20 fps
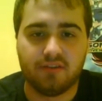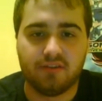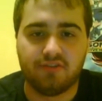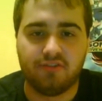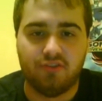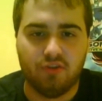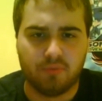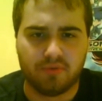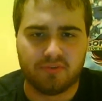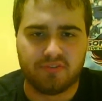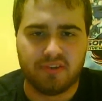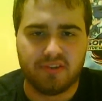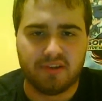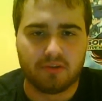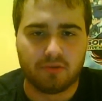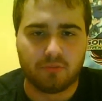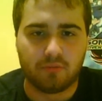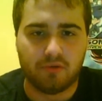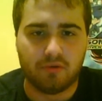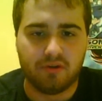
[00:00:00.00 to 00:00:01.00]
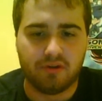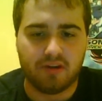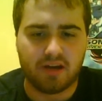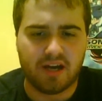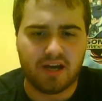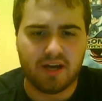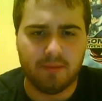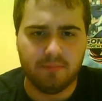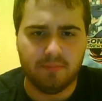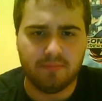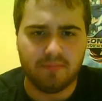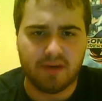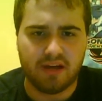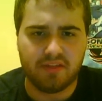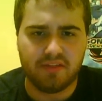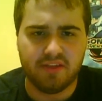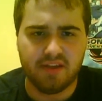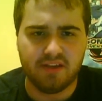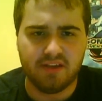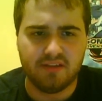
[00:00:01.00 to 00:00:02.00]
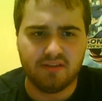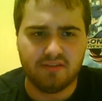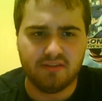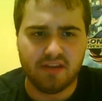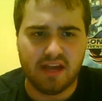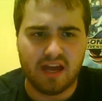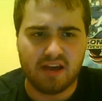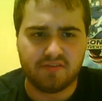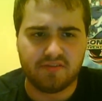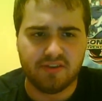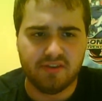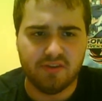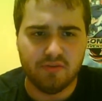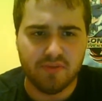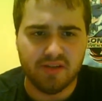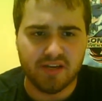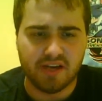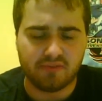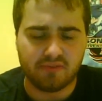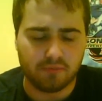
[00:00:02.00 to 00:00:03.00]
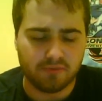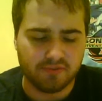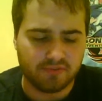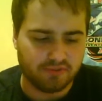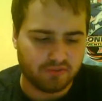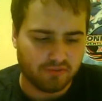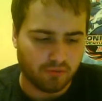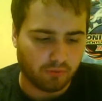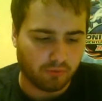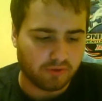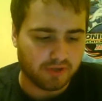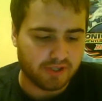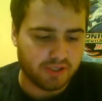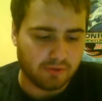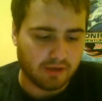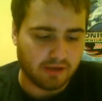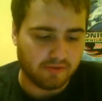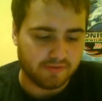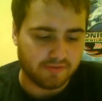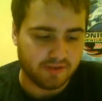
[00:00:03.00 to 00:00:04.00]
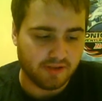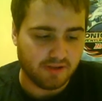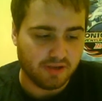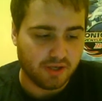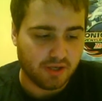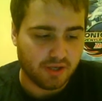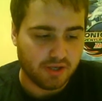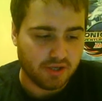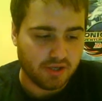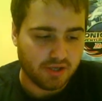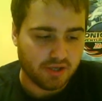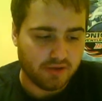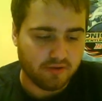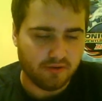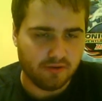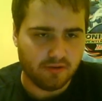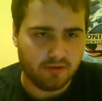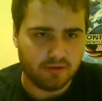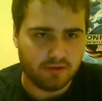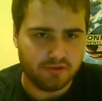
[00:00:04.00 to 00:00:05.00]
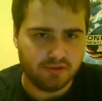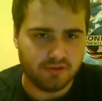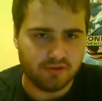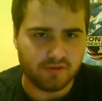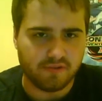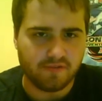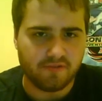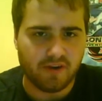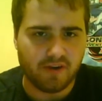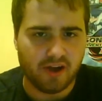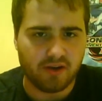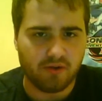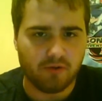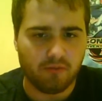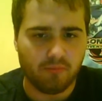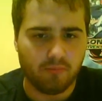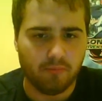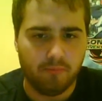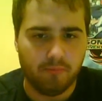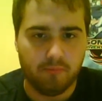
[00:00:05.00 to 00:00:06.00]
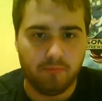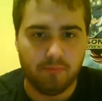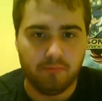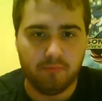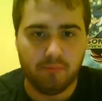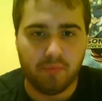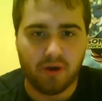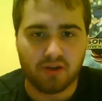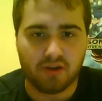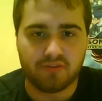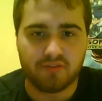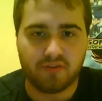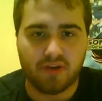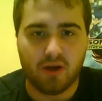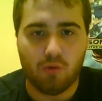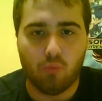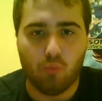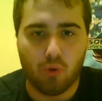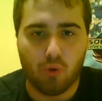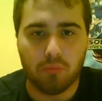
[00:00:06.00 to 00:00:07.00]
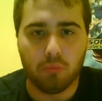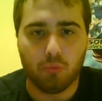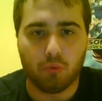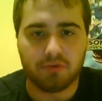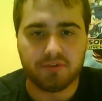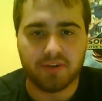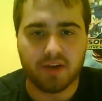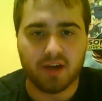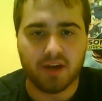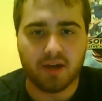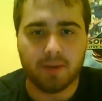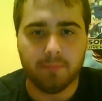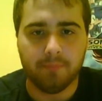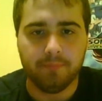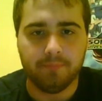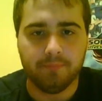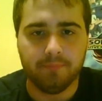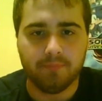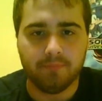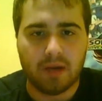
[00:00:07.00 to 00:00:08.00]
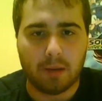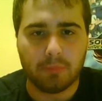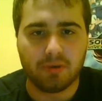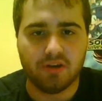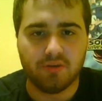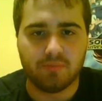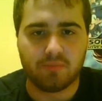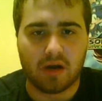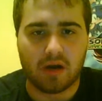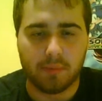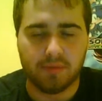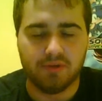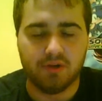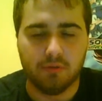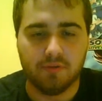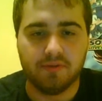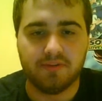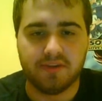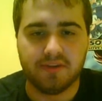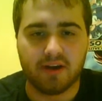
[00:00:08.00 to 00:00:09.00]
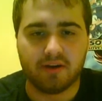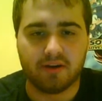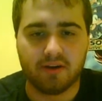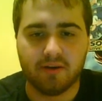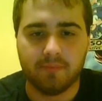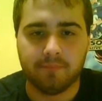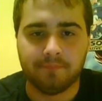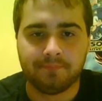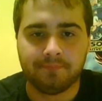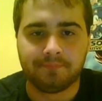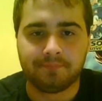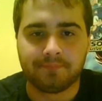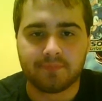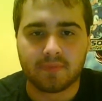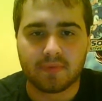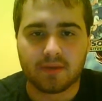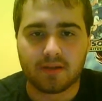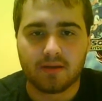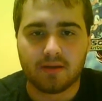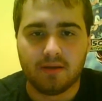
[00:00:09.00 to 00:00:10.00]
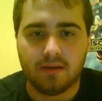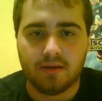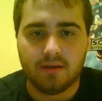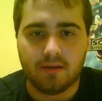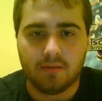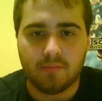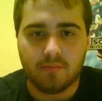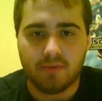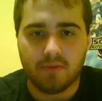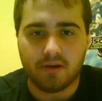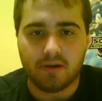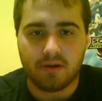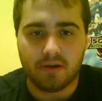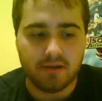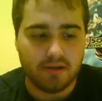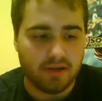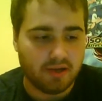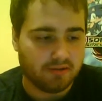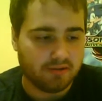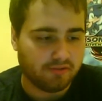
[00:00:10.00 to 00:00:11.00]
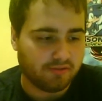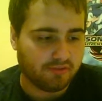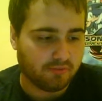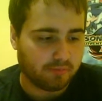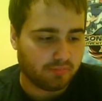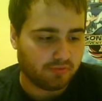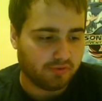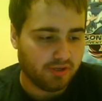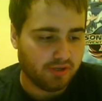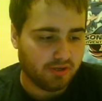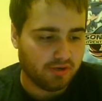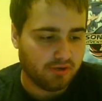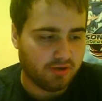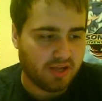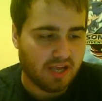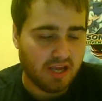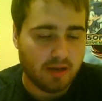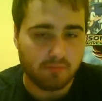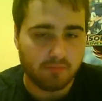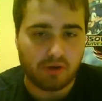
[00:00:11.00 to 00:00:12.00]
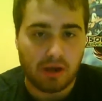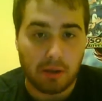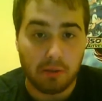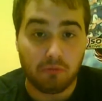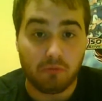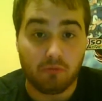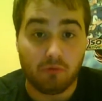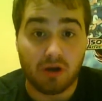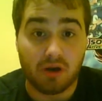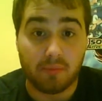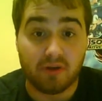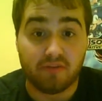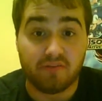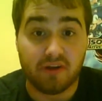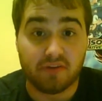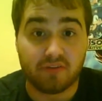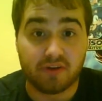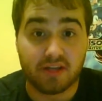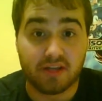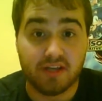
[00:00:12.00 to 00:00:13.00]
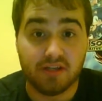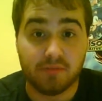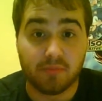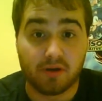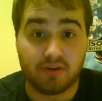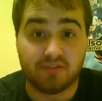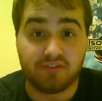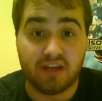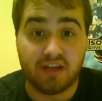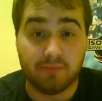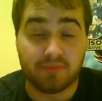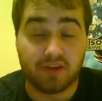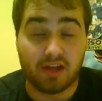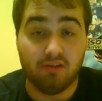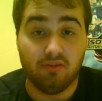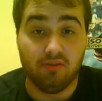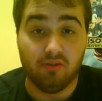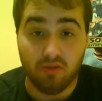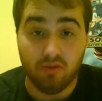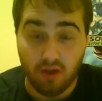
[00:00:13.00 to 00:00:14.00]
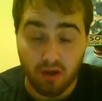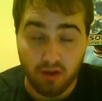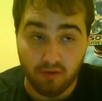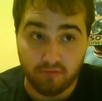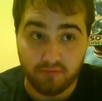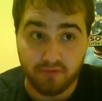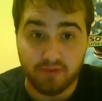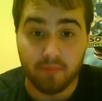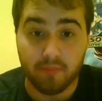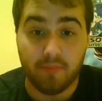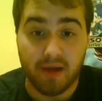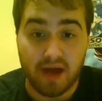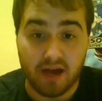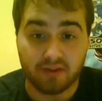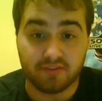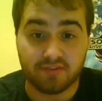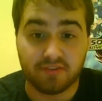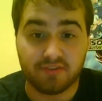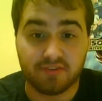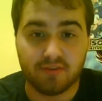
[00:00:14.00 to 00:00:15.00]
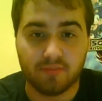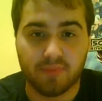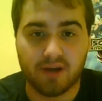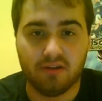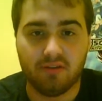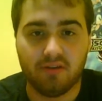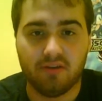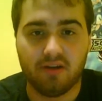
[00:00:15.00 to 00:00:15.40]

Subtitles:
Birth by Sleep. I'm on Aqua's Story. The last one I have to do before I get to the super secret one. I think after you beat everyone's story, you have to do the final boss fight one more time. I'm going to probably do it with Terra.